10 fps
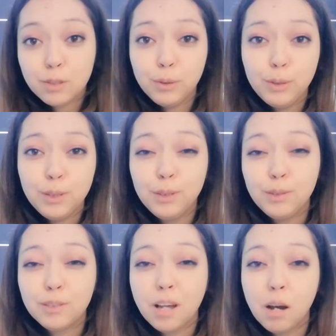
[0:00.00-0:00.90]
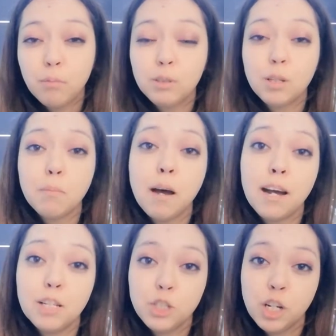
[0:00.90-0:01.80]
to use up some
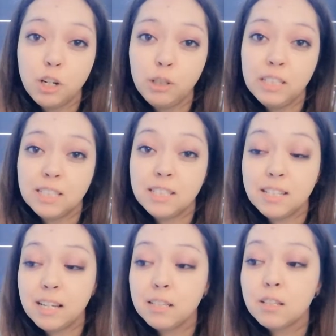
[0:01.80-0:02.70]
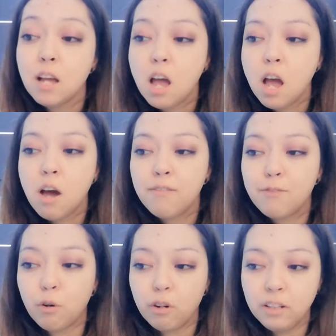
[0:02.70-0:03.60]
eyeshadow instead
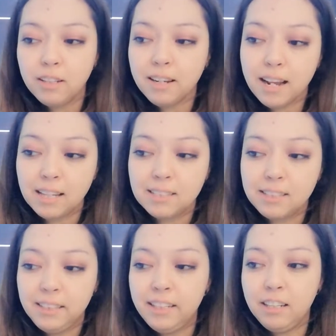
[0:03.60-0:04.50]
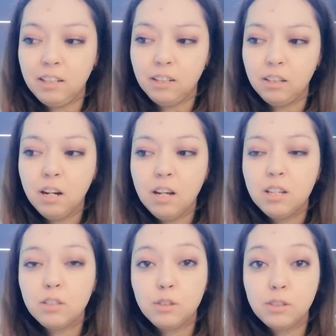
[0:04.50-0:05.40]
for next year
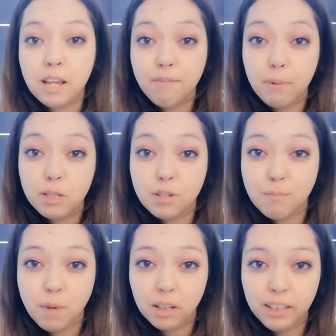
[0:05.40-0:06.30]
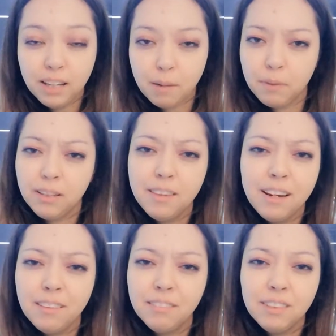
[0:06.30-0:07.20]
to save me some money. I mean,
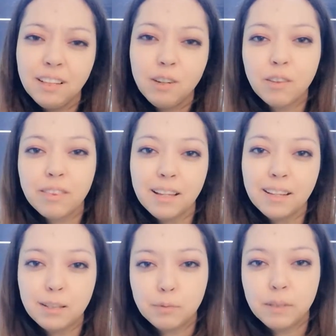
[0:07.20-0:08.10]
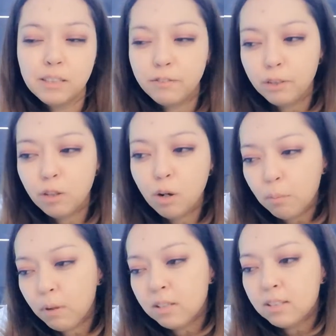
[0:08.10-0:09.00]
they're not that expensive, you know,
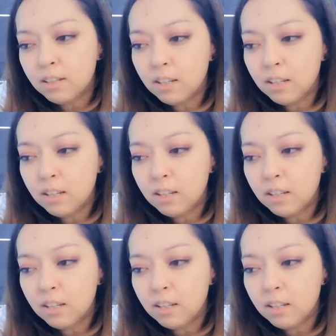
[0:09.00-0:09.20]
but